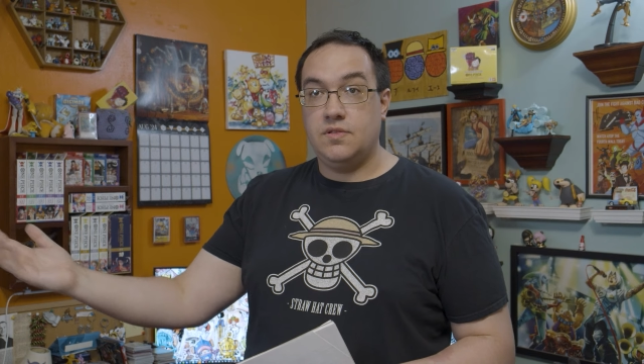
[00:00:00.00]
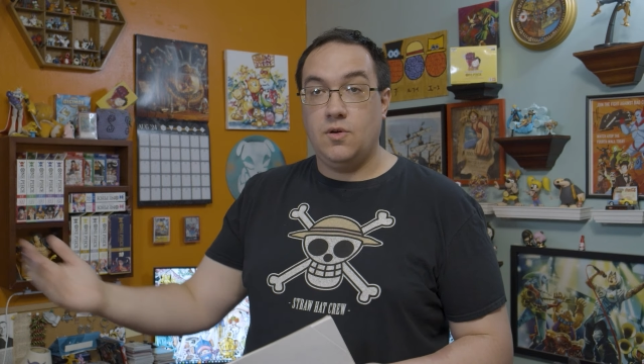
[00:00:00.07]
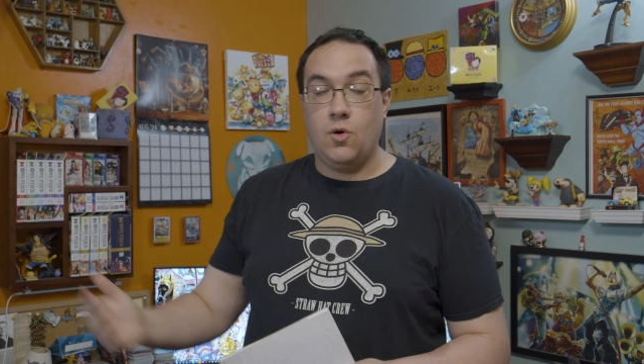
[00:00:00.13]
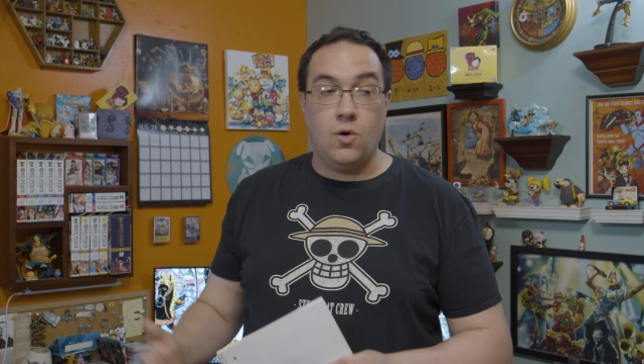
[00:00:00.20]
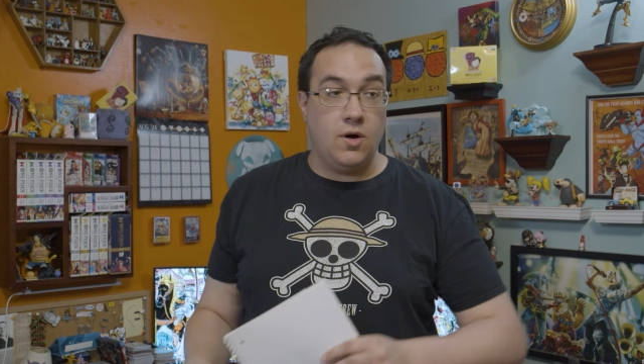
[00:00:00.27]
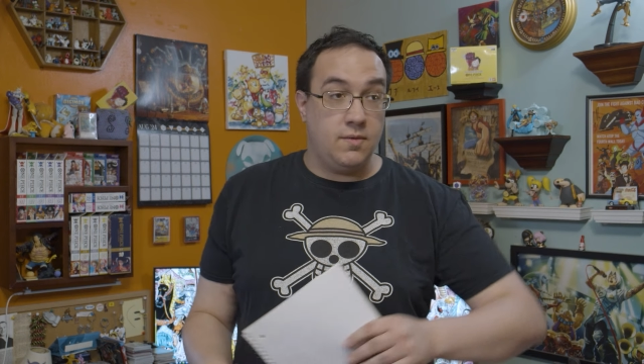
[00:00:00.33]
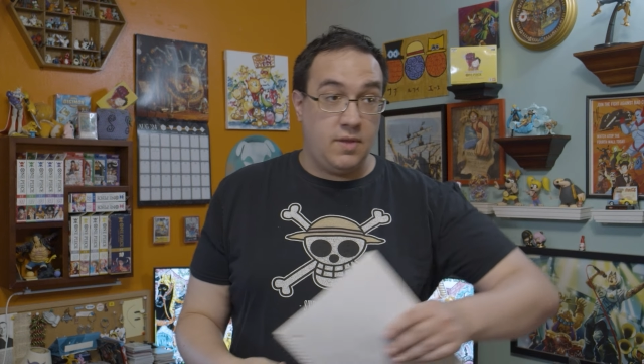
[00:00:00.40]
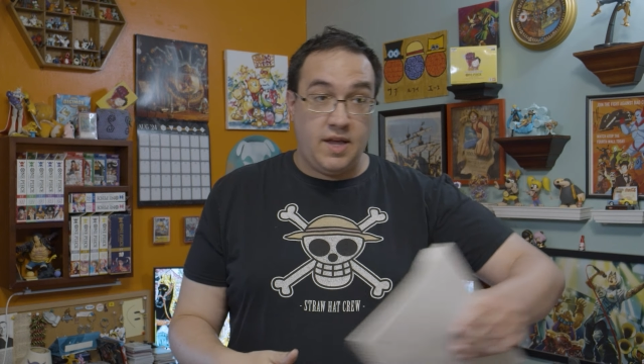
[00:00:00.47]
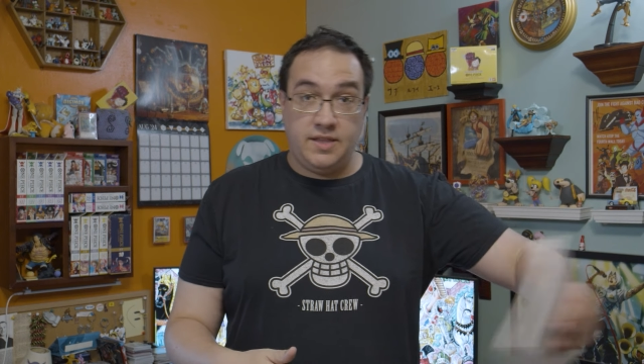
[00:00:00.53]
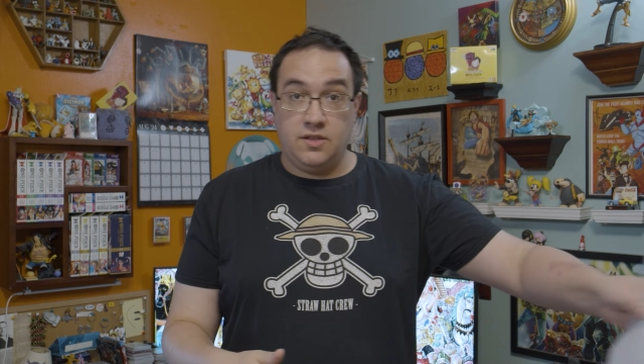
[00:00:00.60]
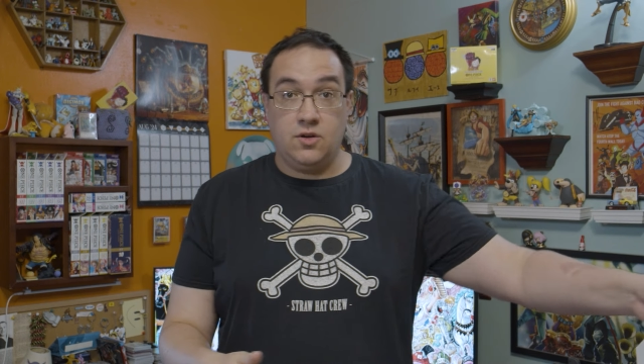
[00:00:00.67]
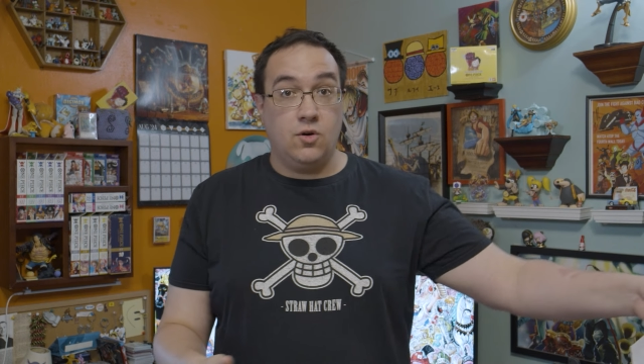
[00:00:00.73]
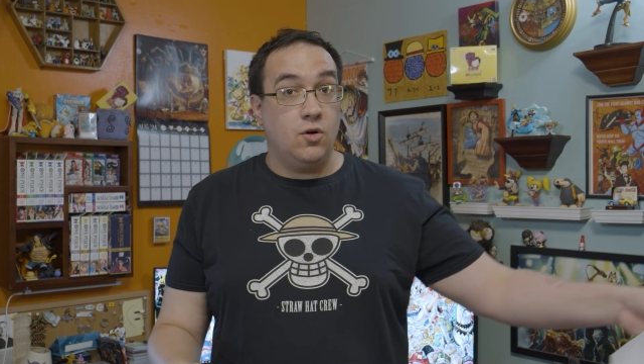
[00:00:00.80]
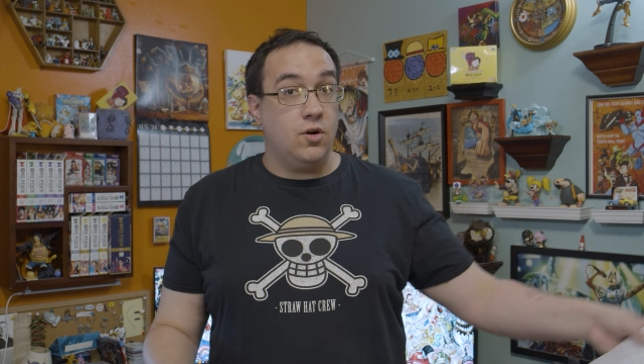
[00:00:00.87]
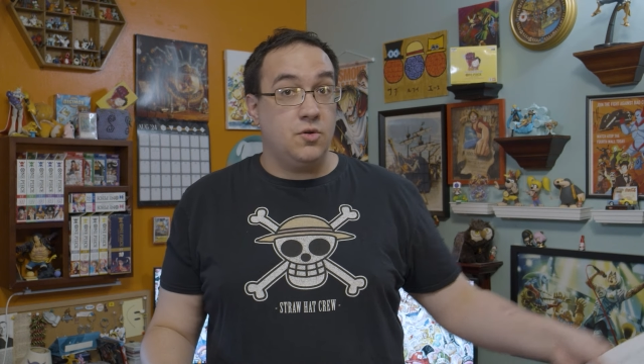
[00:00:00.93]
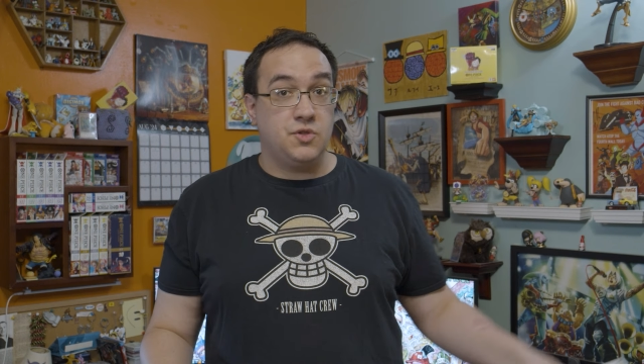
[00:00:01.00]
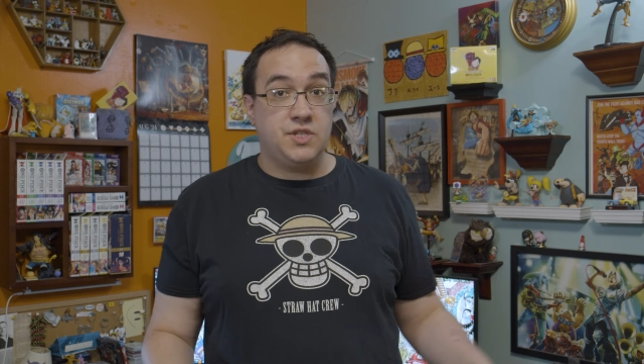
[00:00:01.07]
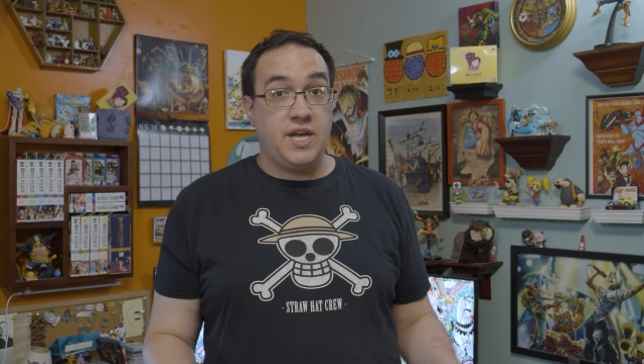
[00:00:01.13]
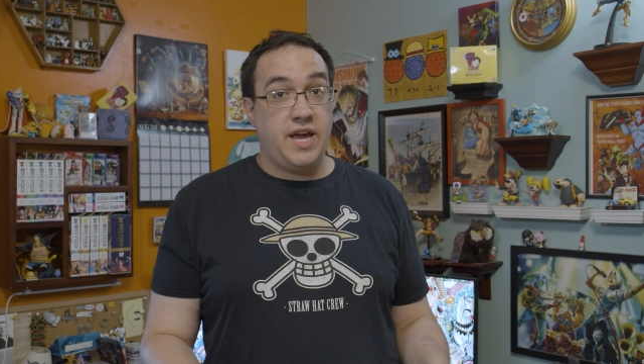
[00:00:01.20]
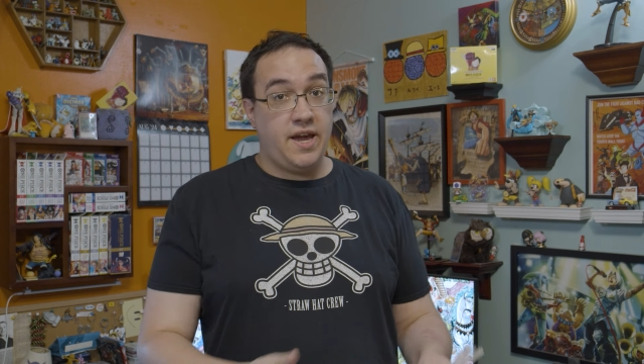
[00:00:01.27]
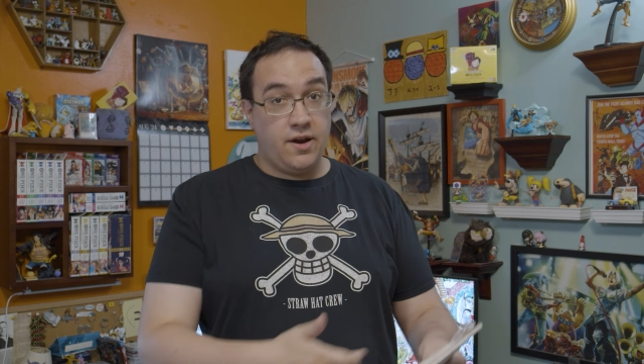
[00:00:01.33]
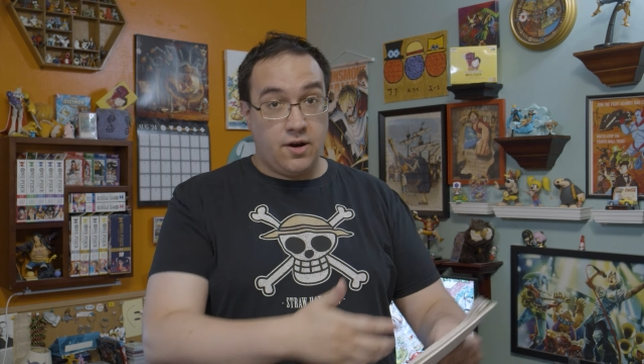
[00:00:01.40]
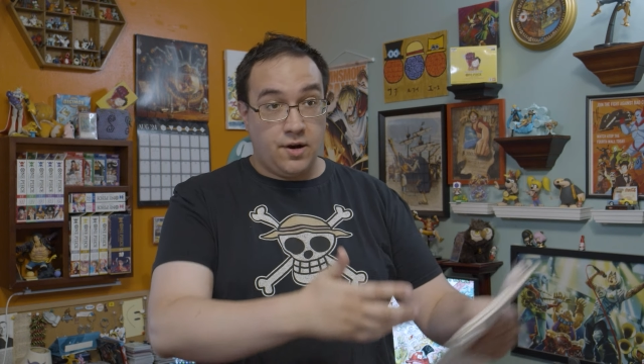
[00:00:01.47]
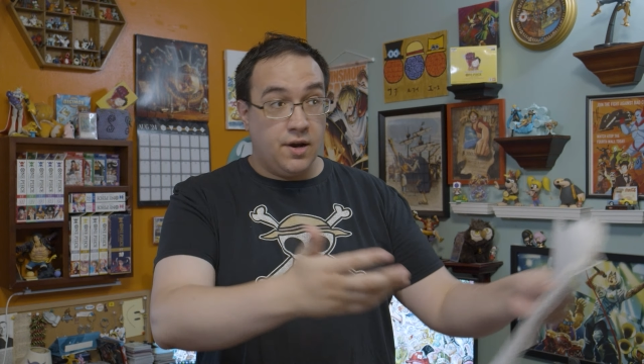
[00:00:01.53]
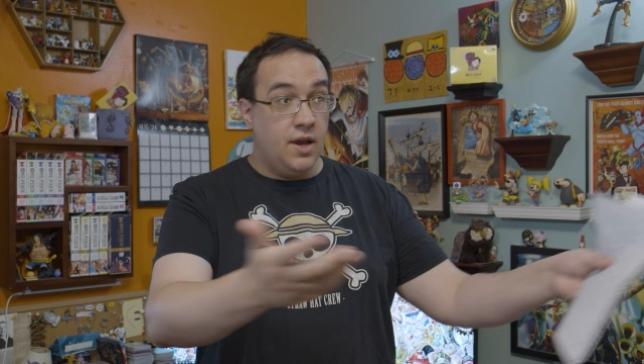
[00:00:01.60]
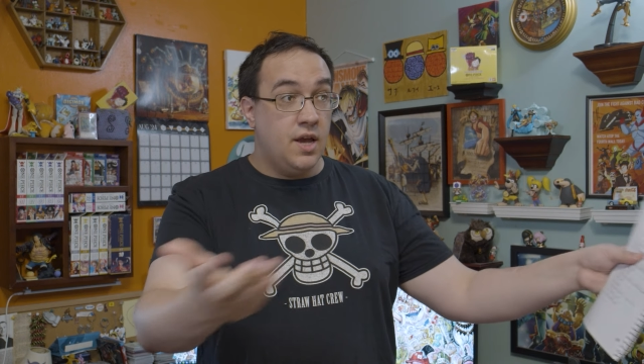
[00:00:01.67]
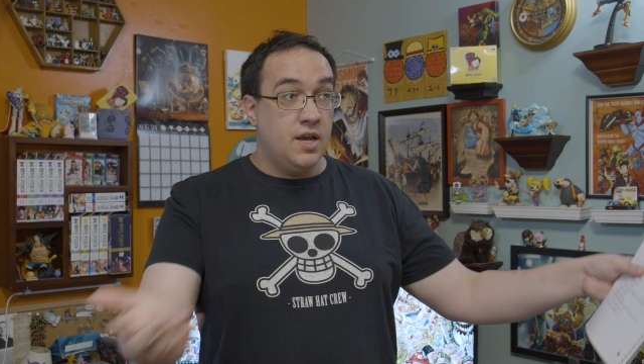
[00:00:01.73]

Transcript: or like the Gorosei, or